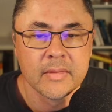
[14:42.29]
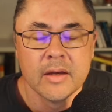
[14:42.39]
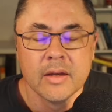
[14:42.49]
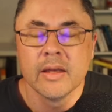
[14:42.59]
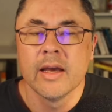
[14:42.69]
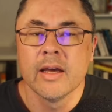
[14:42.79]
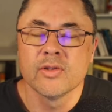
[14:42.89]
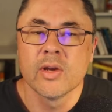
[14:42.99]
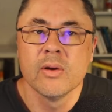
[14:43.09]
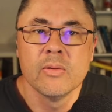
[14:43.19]
Yeah,
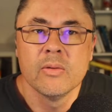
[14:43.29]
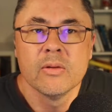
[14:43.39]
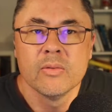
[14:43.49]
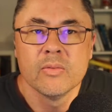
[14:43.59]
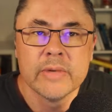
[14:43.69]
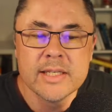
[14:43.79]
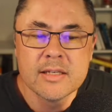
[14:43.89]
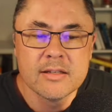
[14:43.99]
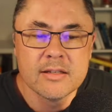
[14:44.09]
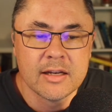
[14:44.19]
so the
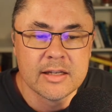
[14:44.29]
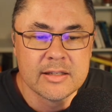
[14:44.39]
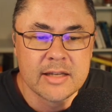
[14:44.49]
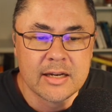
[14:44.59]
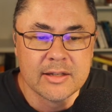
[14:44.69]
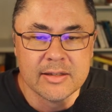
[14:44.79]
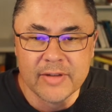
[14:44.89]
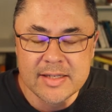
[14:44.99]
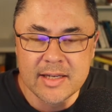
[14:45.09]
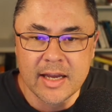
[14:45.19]
reason I started to
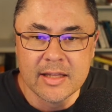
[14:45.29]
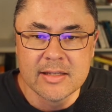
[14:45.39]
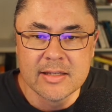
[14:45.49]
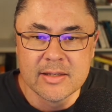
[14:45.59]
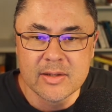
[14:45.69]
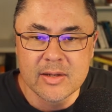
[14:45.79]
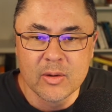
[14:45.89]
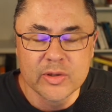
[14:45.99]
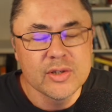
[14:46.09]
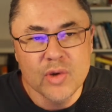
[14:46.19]
investigate this is I
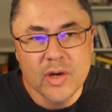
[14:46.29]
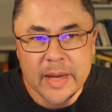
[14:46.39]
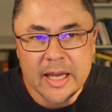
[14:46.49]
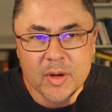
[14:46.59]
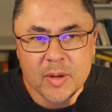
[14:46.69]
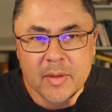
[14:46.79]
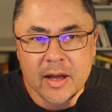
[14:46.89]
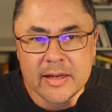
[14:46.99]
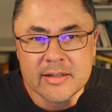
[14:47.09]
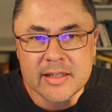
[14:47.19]
was just trying to make up my
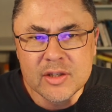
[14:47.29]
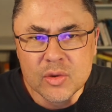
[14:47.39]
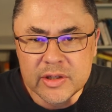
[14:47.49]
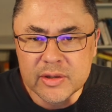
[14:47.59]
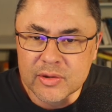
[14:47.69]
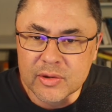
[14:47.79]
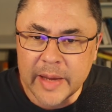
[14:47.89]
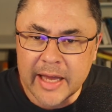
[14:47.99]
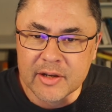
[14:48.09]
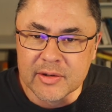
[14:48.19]
mind, is this good news or
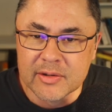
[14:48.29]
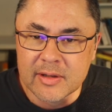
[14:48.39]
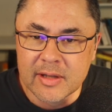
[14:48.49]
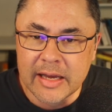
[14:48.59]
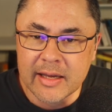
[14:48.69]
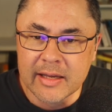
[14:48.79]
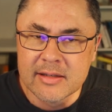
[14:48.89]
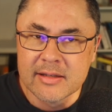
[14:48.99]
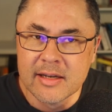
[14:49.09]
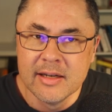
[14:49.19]
bad news? Like,
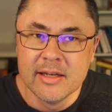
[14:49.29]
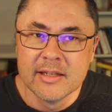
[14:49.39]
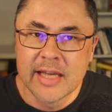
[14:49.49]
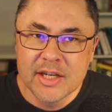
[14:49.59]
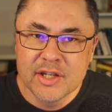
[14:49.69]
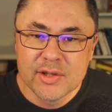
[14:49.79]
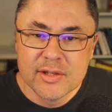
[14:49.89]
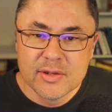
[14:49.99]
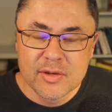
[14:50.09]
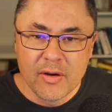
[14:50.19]
it's
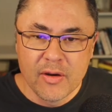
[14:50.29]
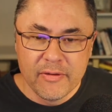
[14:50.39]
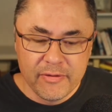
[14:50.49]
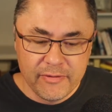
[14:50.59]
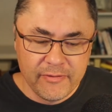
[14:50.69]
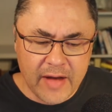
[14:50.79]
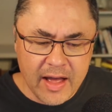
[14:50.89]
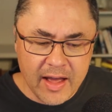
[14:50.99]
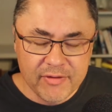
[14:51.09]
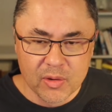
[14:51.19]
sanctions of
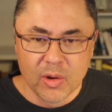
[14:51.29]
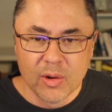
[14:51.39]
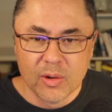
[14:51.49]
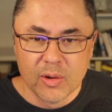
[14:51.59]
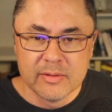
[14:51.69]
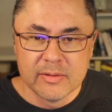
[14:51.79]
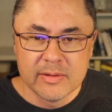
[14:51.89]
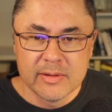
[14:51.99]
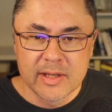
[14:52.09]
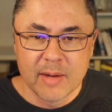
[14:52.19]
5-year-old
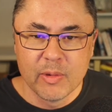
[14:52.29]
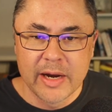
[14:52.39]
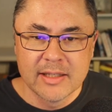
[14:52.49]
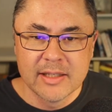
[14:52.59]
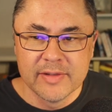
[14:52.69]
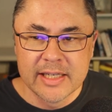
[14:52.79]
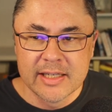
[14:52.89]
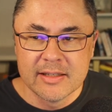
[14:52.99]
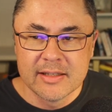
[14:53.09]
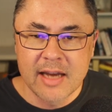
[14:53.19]
cyber
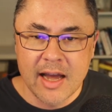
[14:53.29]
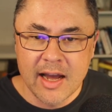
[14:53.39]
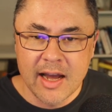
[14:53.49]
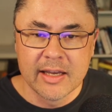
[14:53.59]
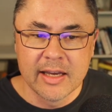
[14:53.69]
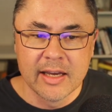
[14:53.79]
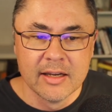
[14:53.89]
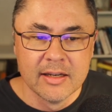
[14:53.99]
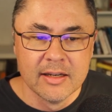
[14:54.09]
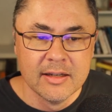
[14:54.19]
activities targeting
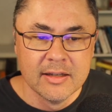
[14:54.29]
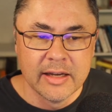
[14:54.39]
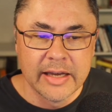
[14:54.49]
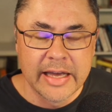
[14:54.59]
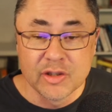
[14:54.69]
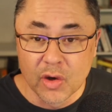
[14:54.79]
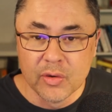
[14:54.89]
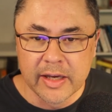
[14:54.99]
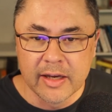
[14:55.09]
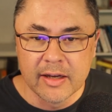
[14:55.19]
Estonia.